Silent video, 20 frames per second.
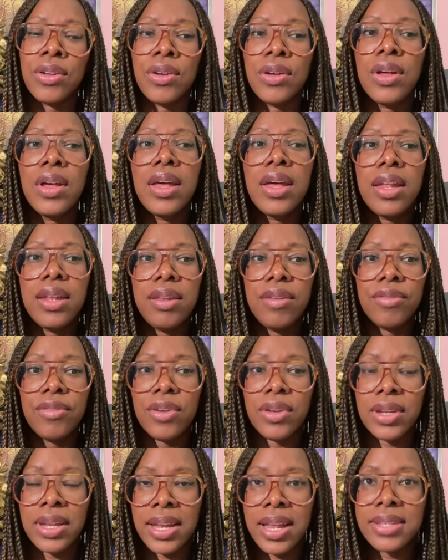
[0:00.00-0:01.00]
or they've
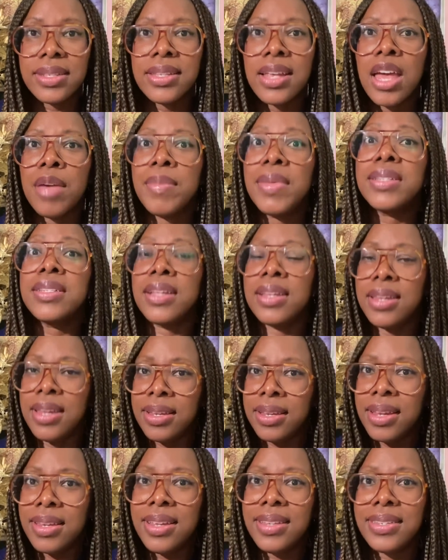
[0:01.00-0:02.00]
got an assignment and
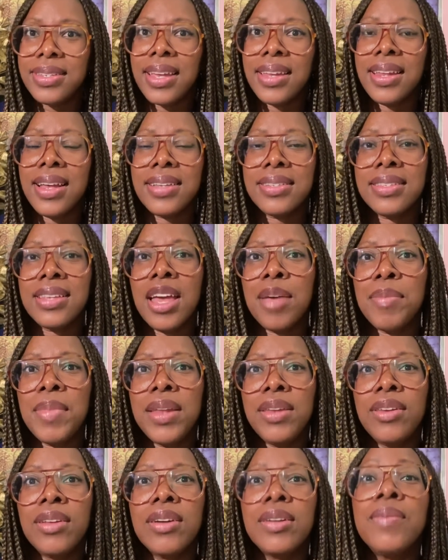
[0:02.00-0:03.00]
they need to get that
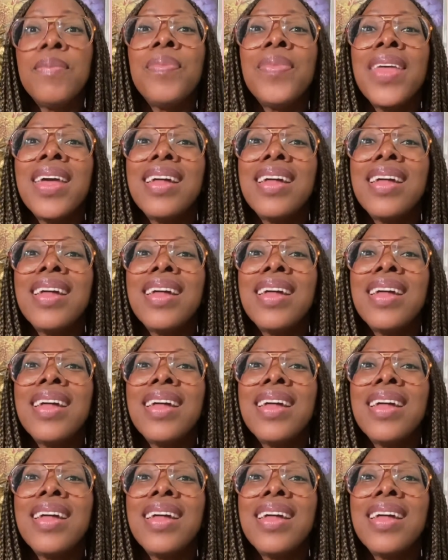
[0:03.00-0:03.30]
assignment done.